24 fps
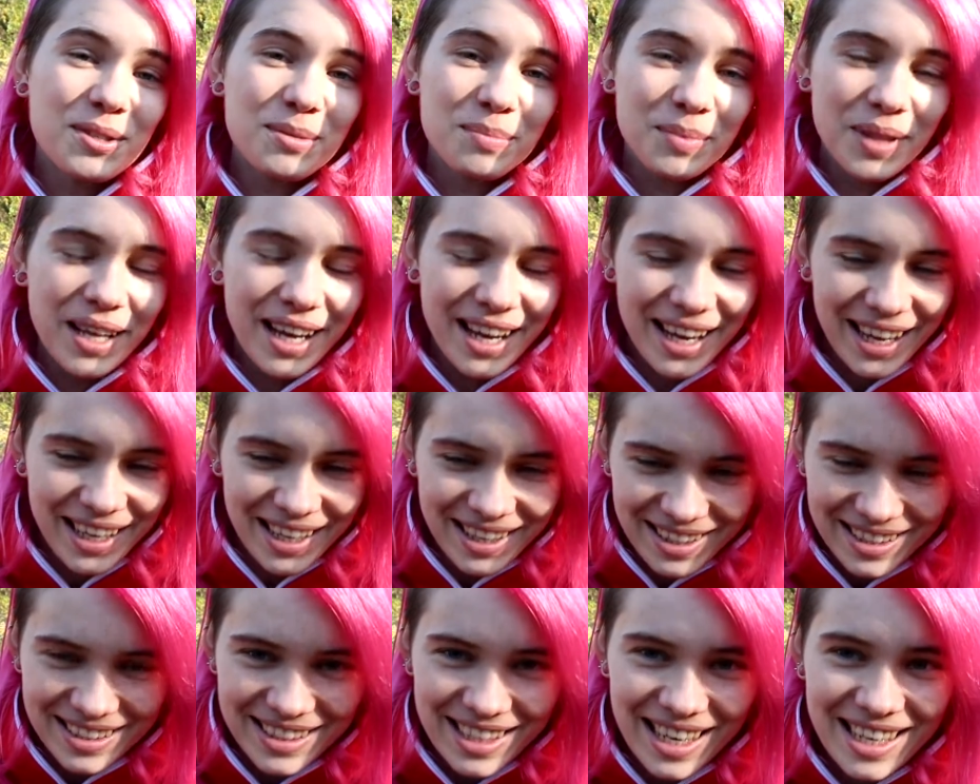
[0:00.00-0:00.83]
supply
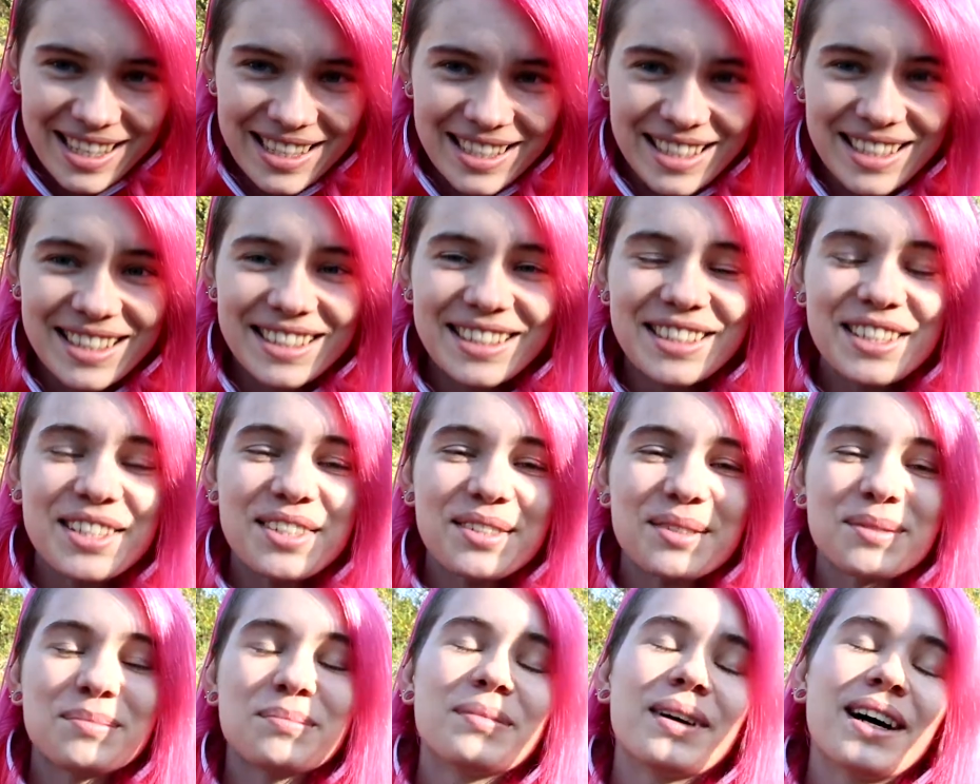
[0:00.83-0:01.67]
that I need
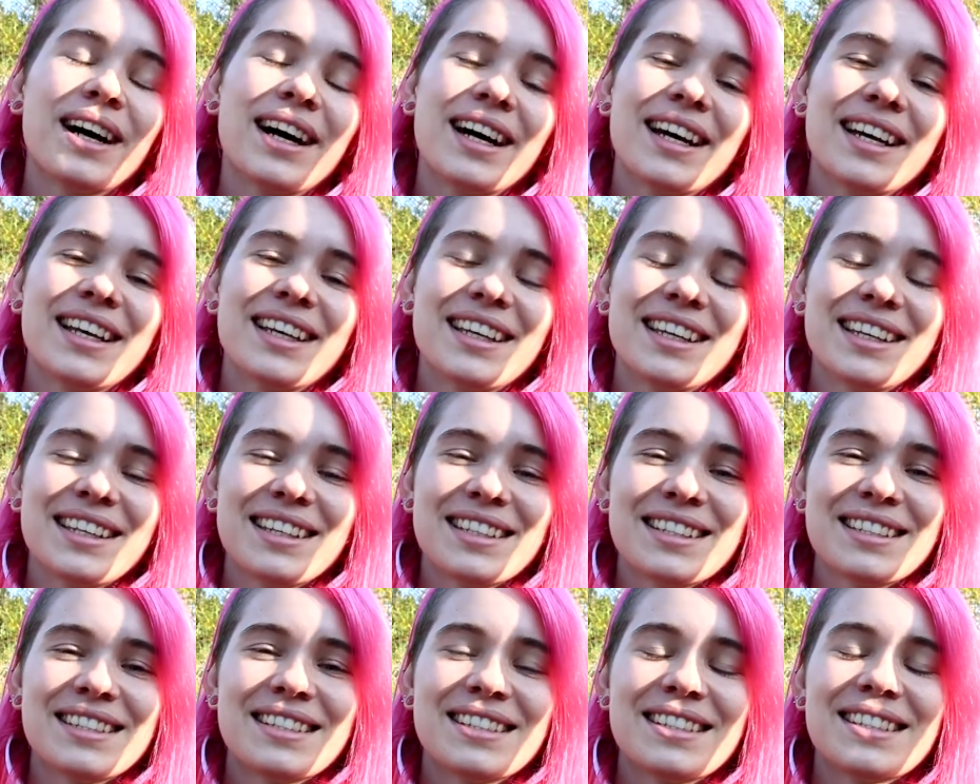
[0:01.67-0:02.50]
to buy
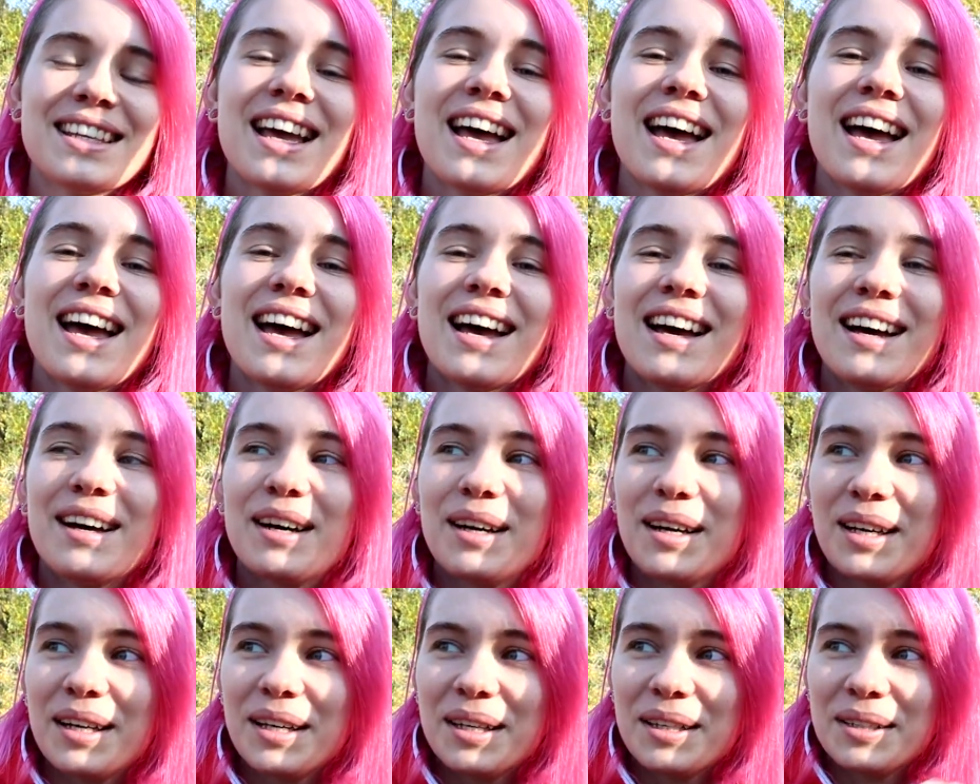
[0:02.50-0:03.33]
is
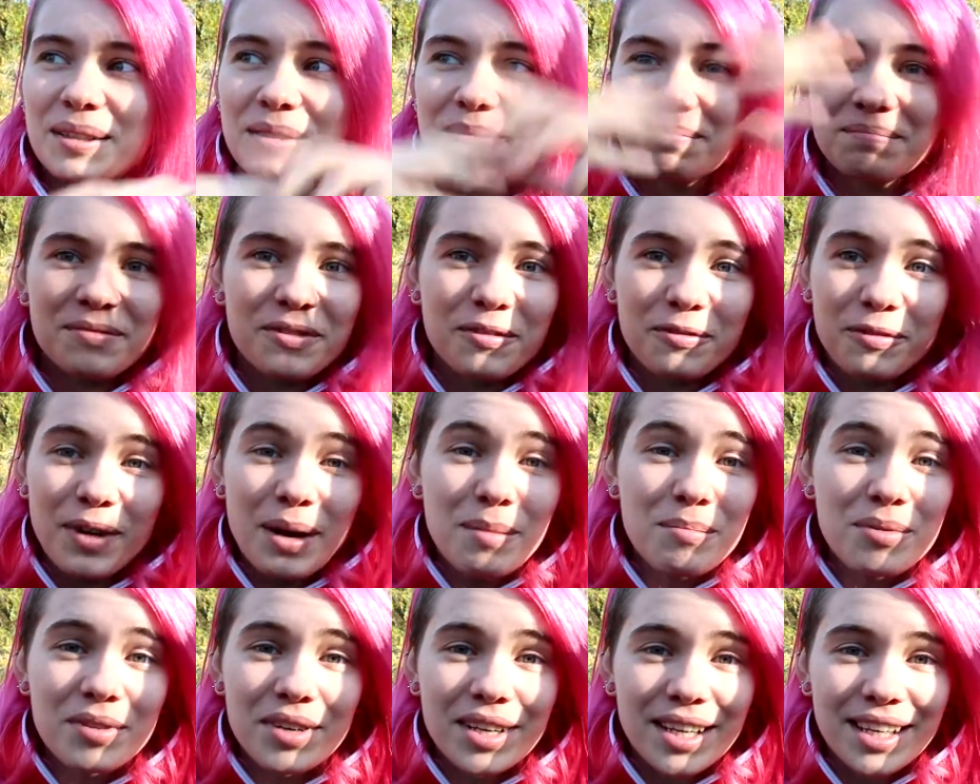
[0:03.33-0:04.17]
uh,
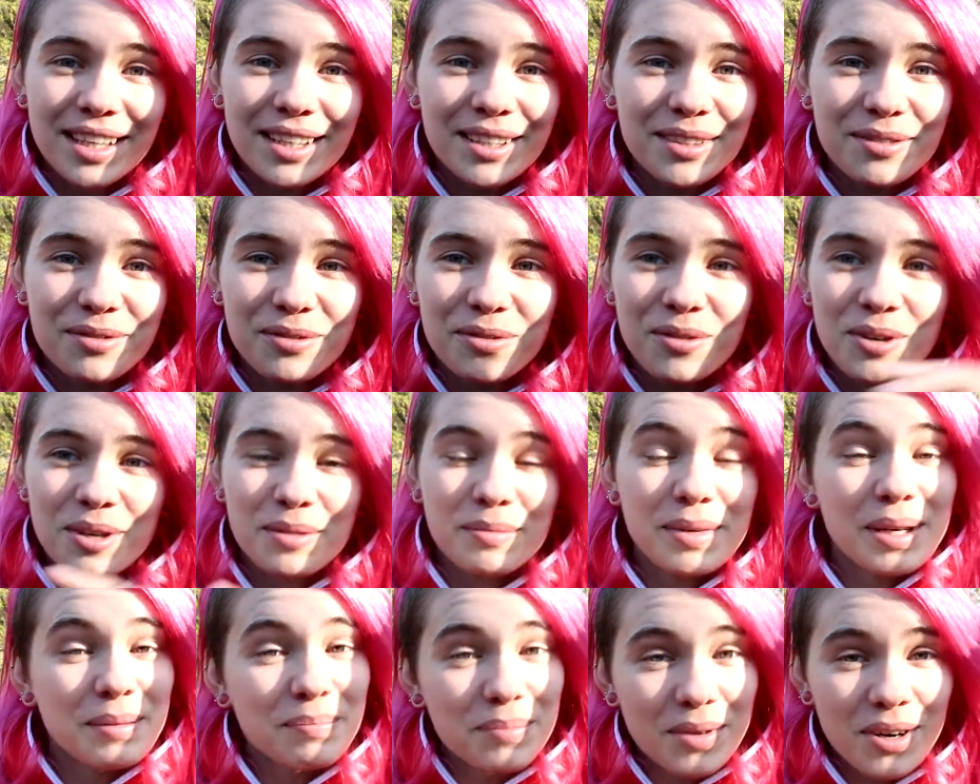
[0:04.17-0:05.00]
fabric for
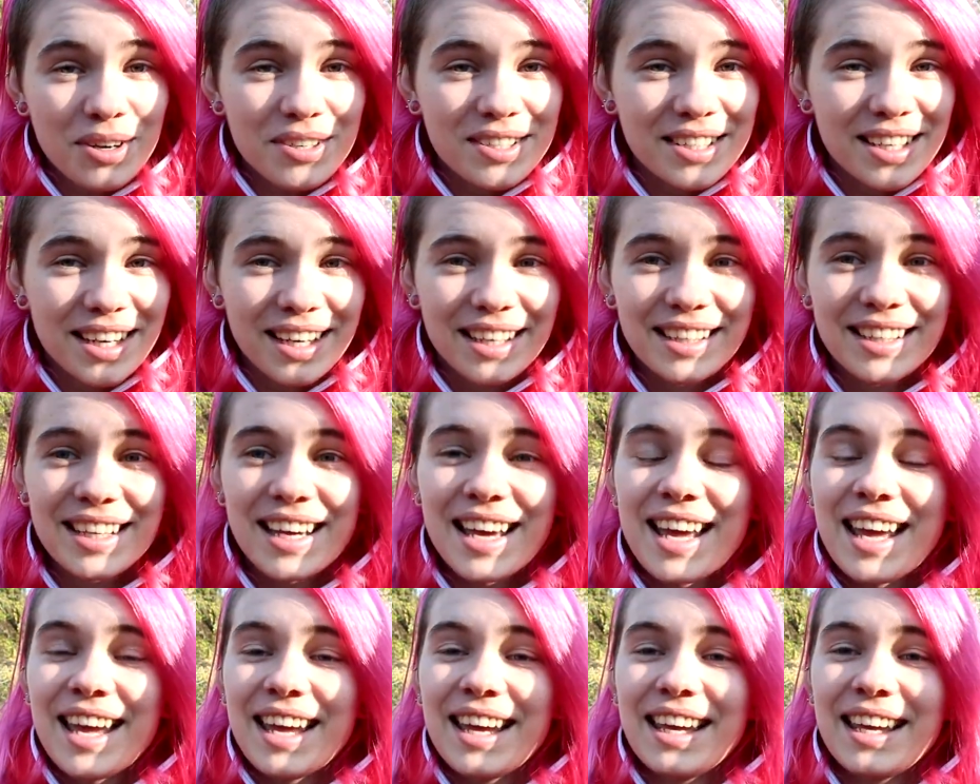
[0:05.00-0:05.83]
my project.
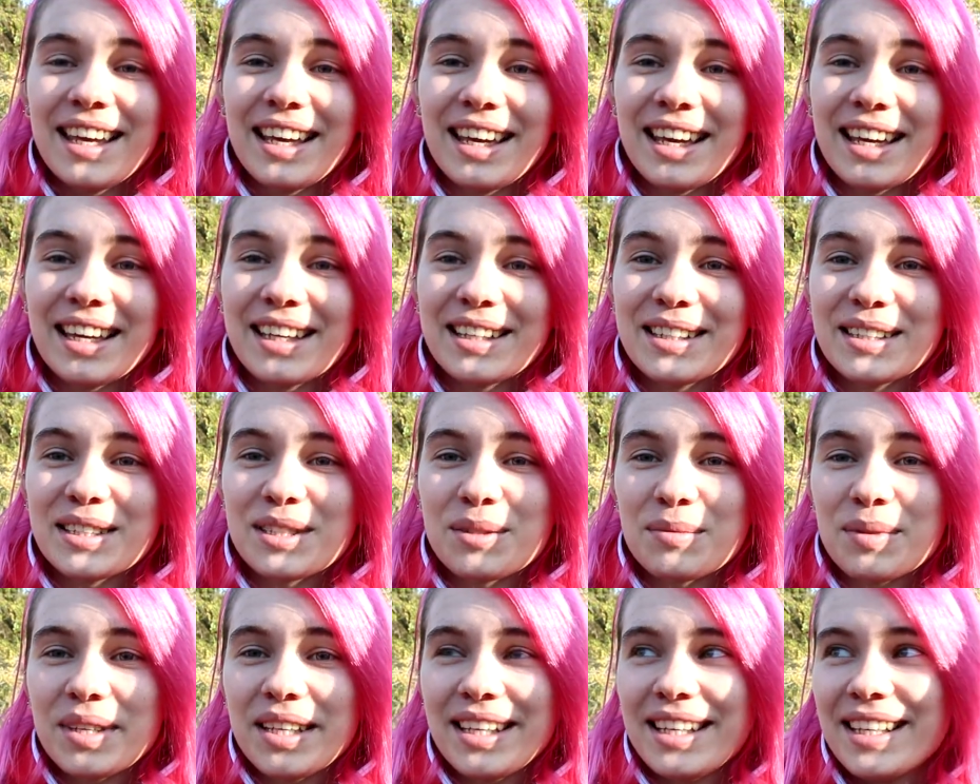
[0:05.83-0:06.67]
And
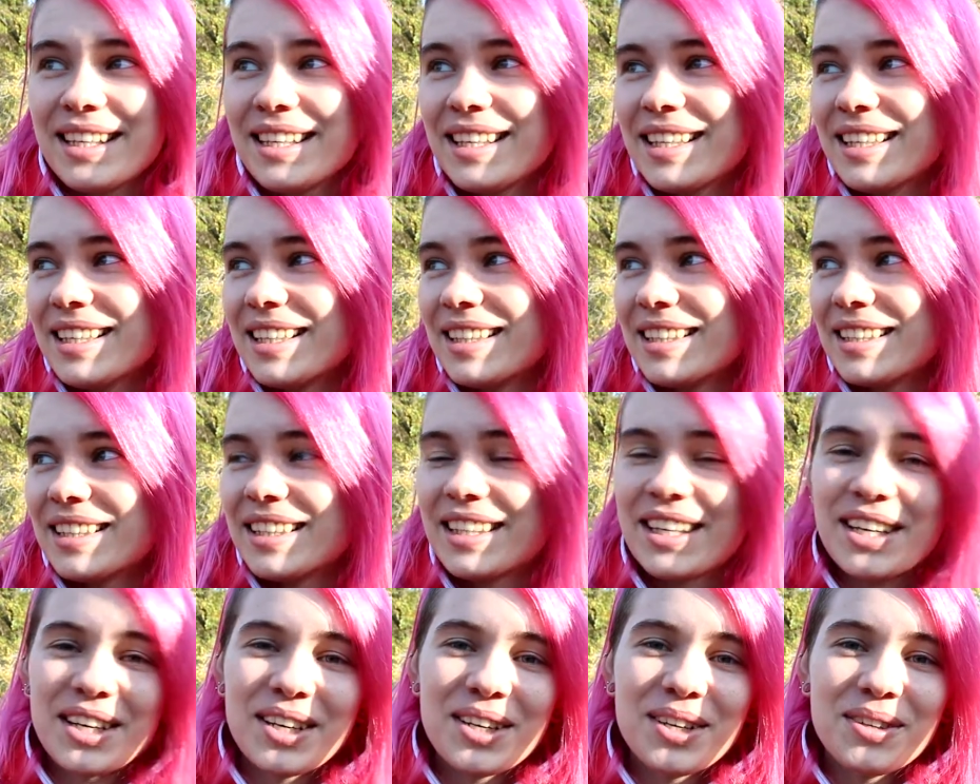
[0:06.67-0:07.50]
we
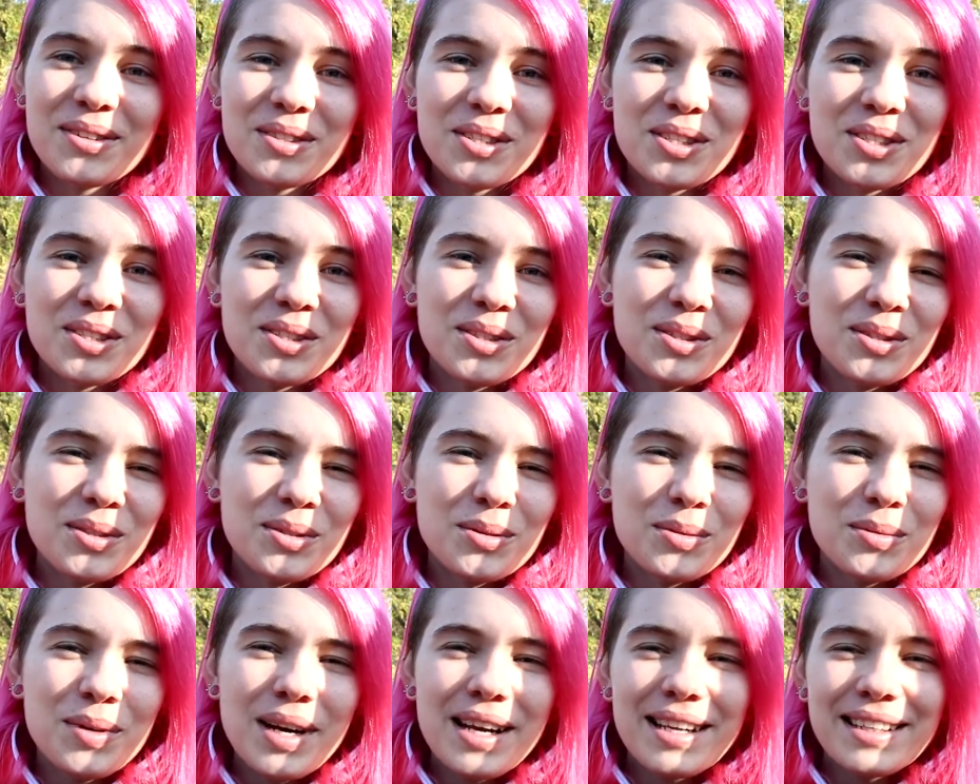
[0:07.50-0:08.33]
go to
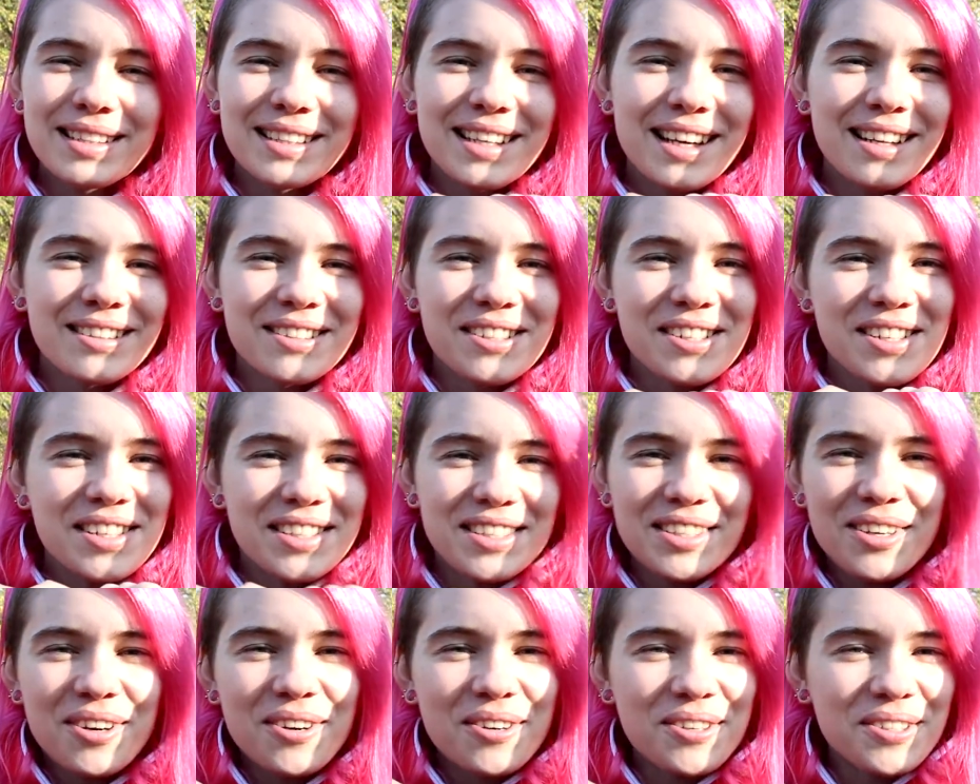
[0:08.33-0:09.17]
$1
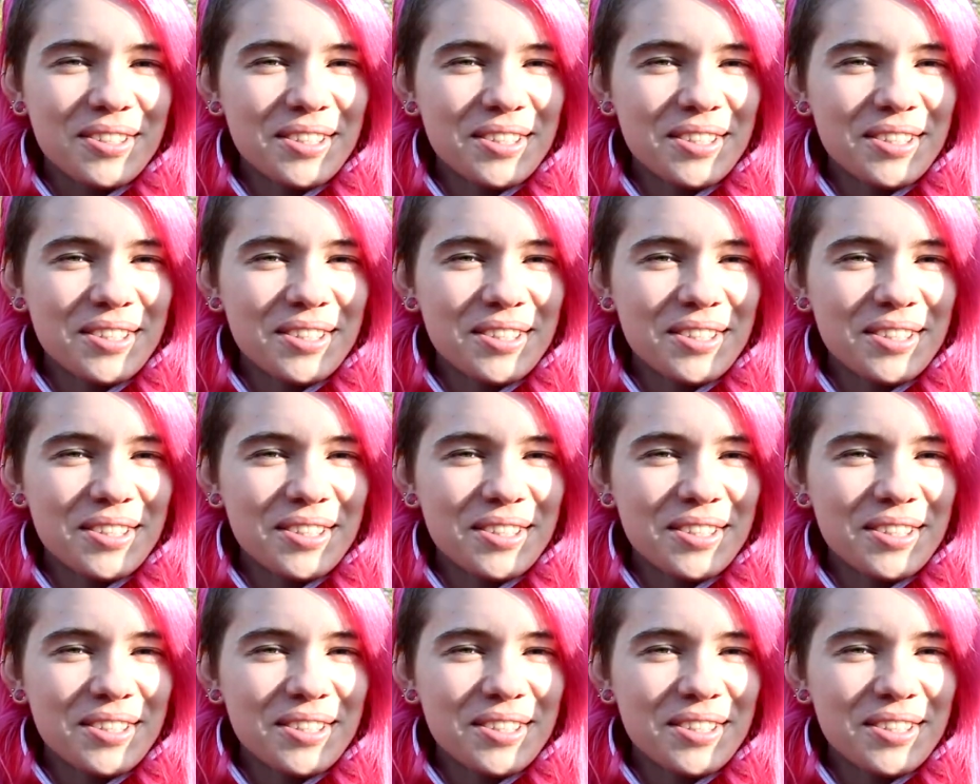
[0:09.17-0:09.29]
store